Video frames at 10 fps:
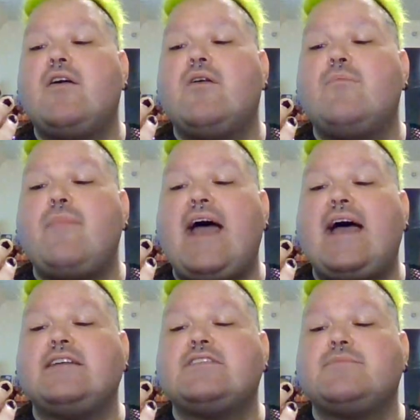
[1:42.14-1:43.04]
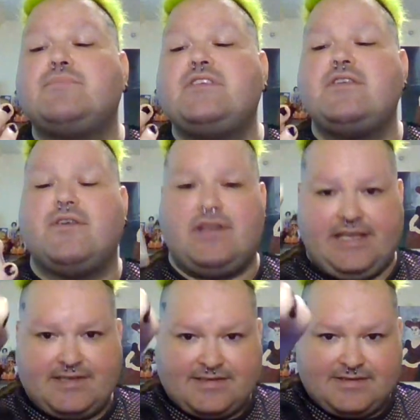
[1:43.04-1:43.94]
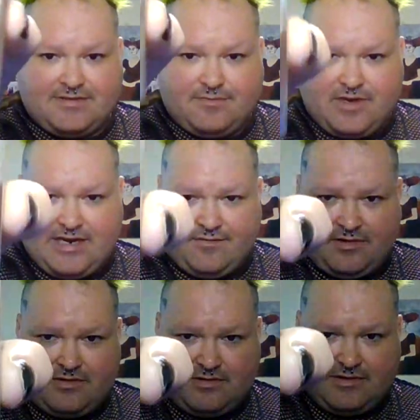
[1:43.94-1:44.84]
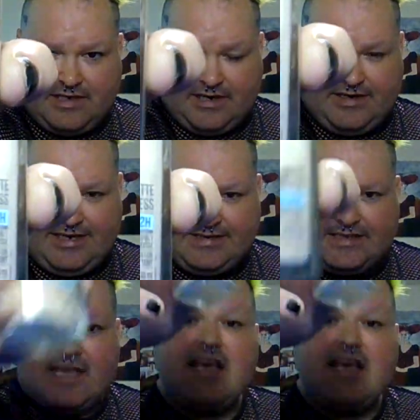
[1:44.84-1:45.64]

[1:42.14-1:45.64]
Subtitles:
Matte Pureless or whatever. Here it is.